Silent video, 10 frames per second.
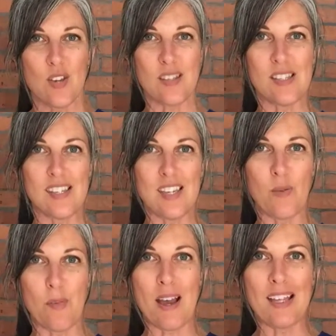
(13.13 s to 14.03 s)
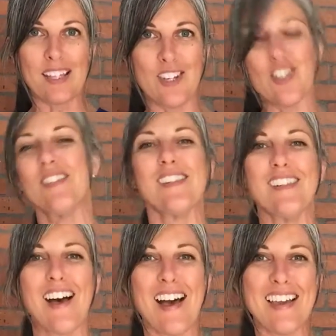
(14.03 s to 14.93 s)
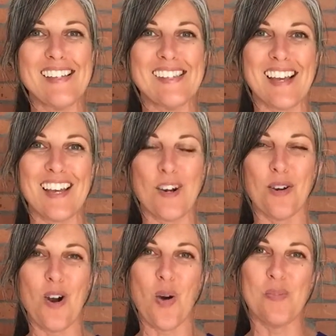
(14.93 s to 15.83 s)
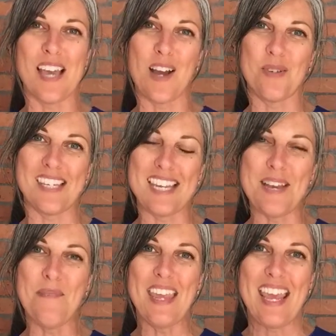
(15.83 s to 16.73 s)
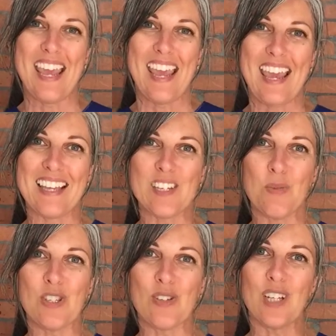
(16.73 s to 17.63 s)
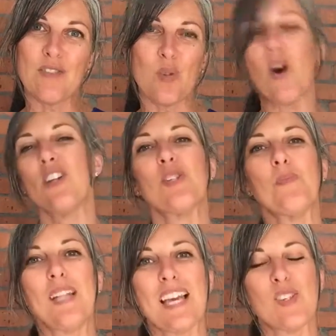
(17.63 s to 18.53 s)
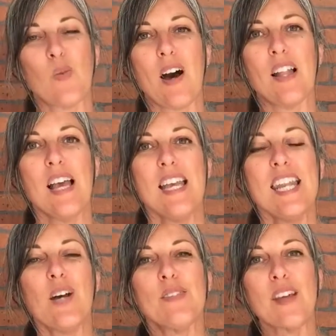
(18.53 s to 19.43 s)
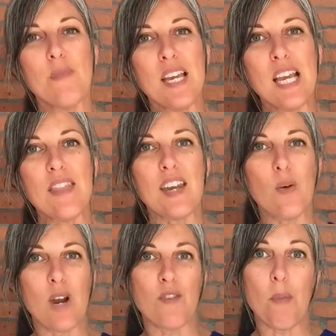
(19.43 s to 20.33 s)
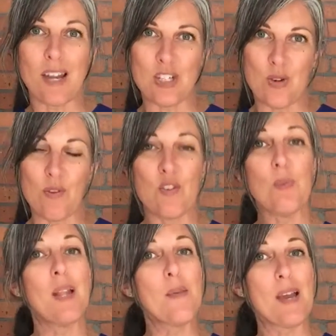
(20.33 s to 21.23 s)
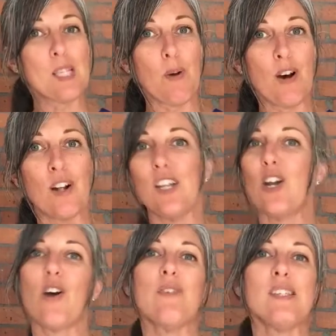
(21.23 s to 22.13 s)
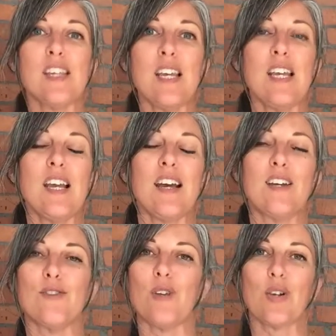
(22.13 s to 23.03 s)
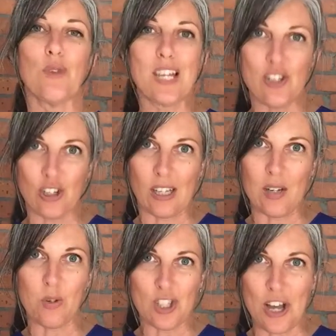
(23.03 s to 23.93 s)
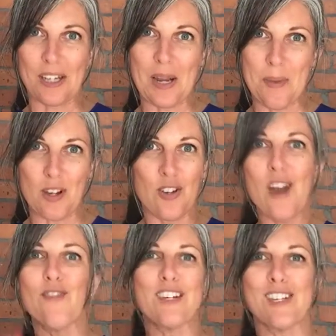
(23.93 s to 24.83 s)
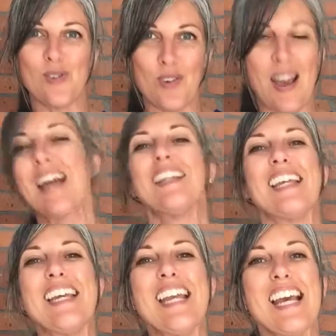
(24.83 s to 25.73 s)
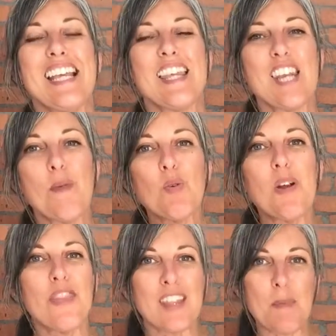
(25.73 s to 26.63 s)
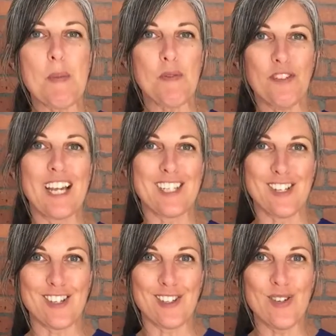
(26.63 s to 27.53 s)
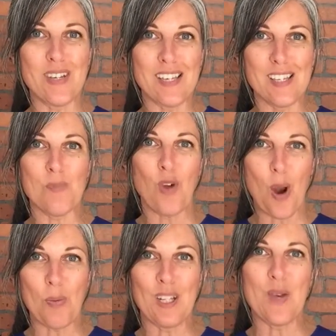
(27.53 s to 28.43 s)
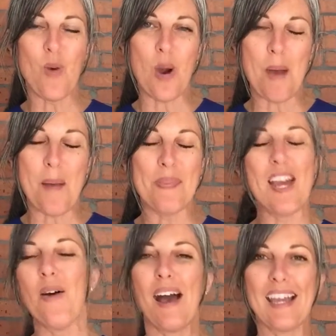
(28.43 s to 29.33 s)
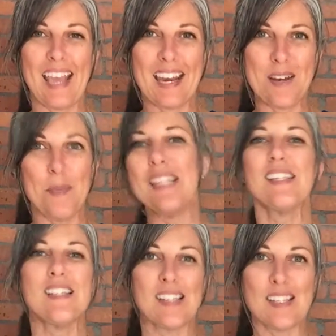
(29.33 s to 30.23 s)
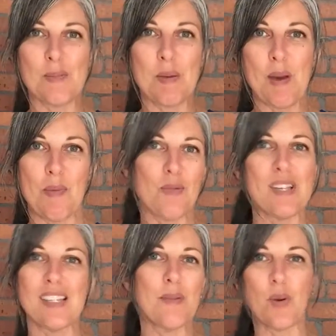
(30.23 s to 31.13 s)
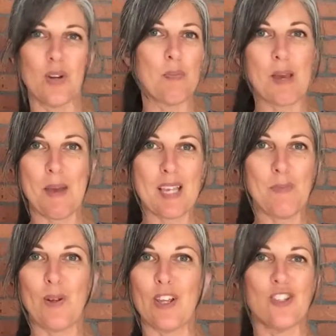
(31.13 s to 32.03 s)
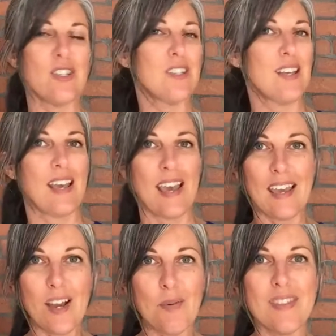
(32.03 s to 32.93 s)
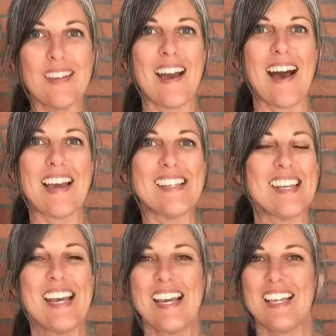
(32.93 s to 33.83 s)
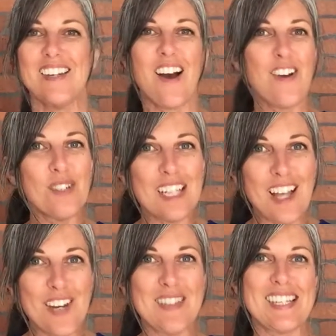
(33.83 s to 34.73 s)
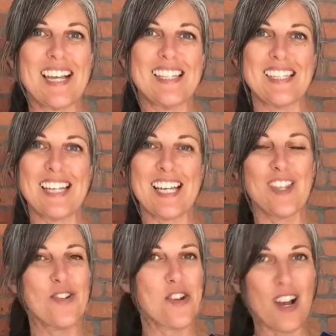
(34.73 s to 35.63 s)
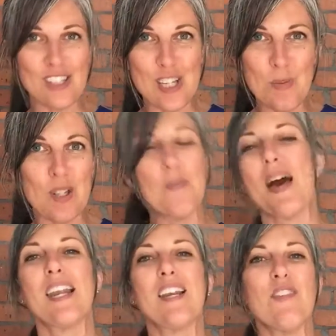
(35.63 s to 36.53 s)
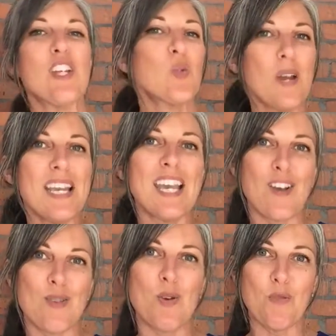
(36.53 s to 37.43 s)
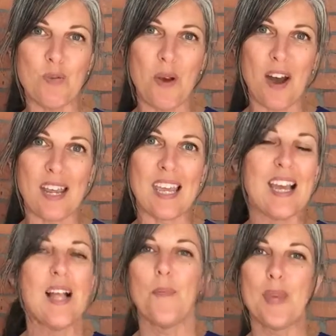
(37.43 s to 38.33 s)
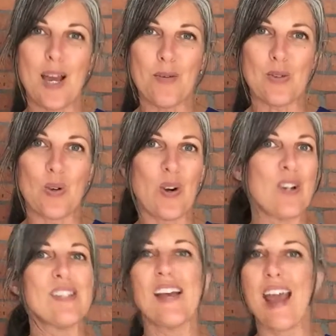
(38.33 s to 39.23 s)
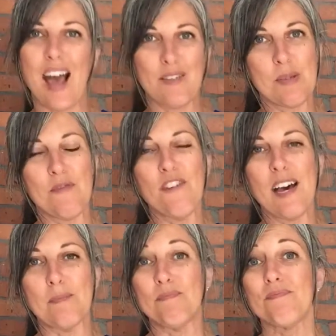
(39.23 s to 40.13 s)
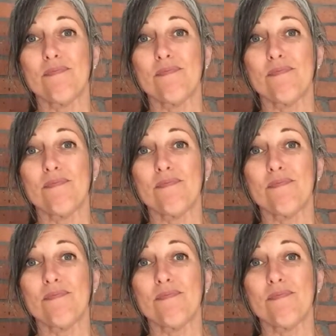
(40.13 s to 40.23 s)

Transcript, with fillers: You can see where my allegiance lies at our hometown team, and we certainly love to watch them play as well. Now, something that I want to remind you of, if you're playing baseball, you know, obviously uh, recreationally, we're talking about your everyday sort of athlete. The number one thing that people forget to do is properly warm up. Now, I get it. My son says to me, Mom, the reason I'm going to play baseball is just to hang out with the guys. Not really a lot of intensity. They're not super competitive. They just want to get out and move their body, be outdoors, and have some fun.